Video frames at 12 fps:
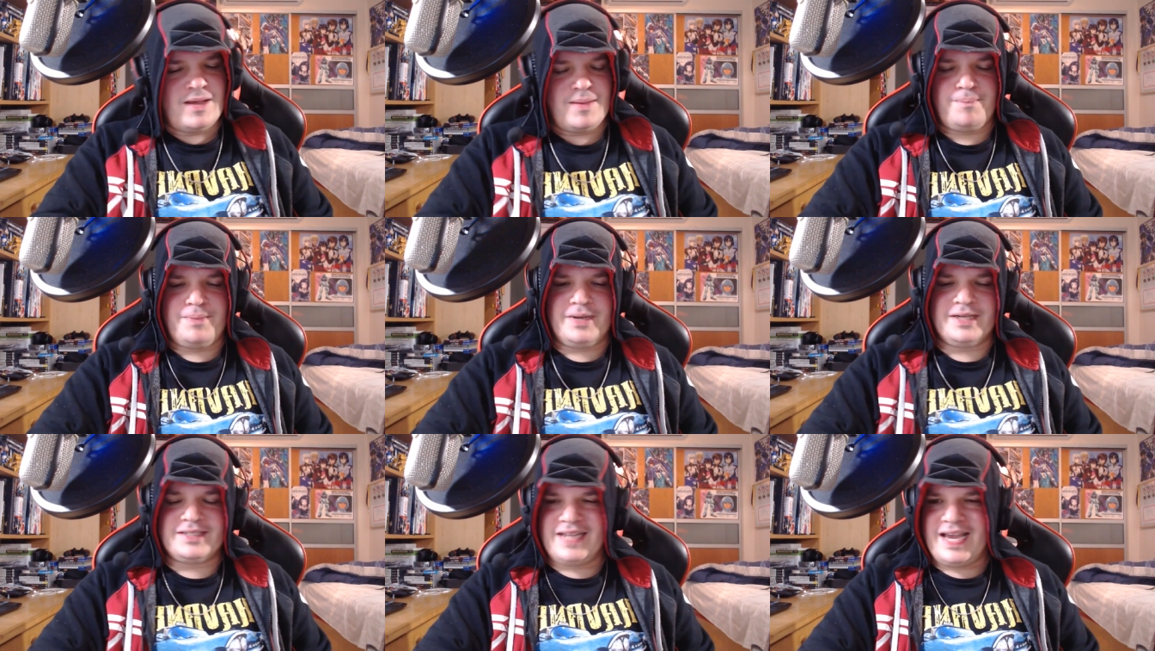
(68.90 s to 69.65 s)

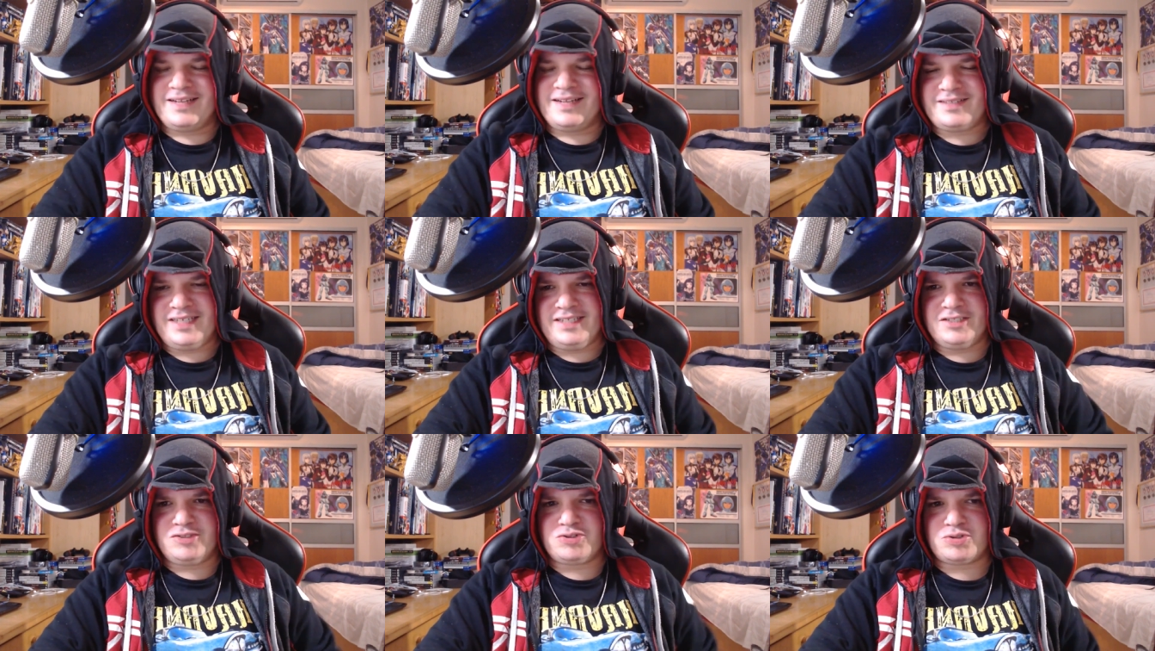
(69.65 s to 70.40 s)
But last
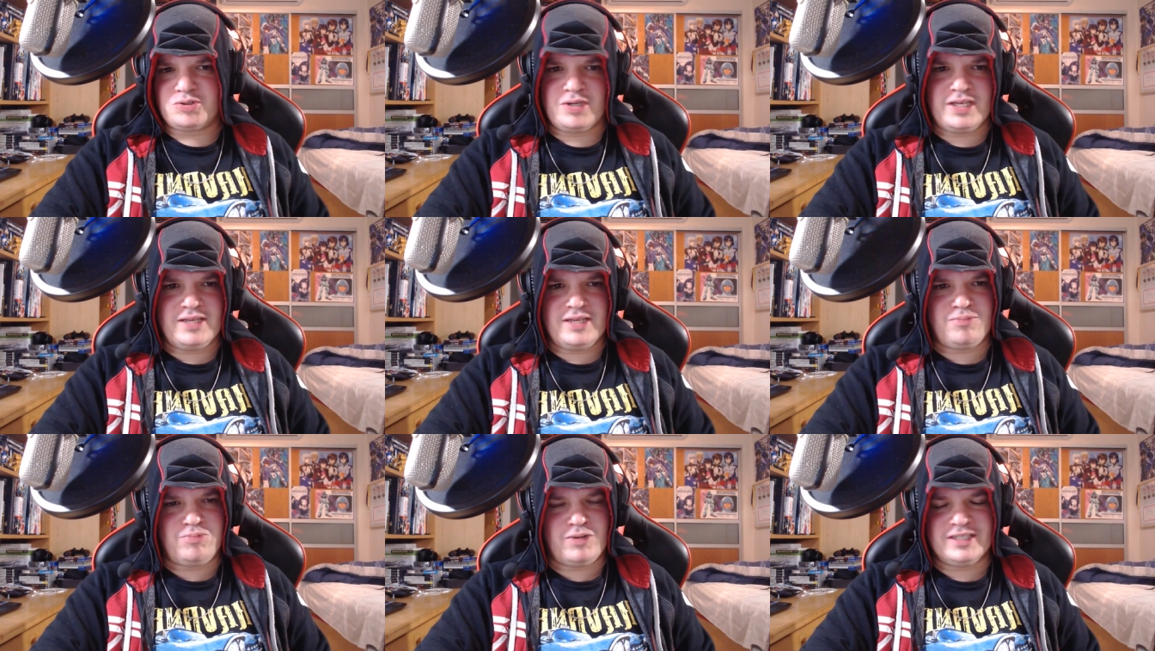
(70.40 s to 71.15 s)
season, truly,
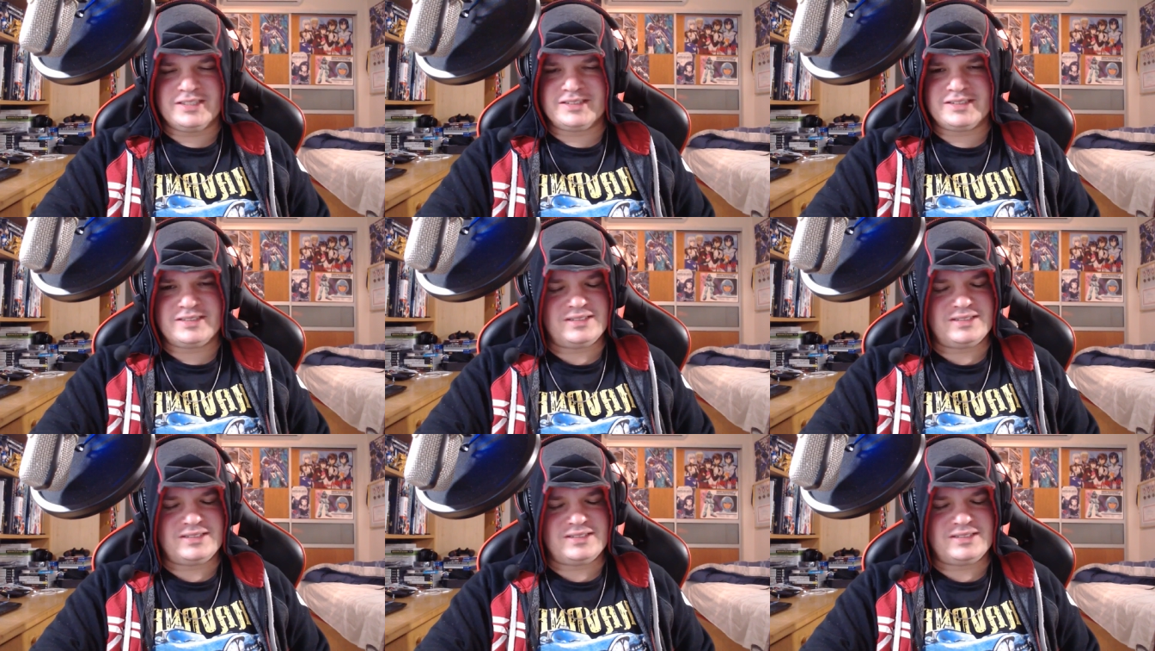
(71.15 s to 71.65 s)
it was.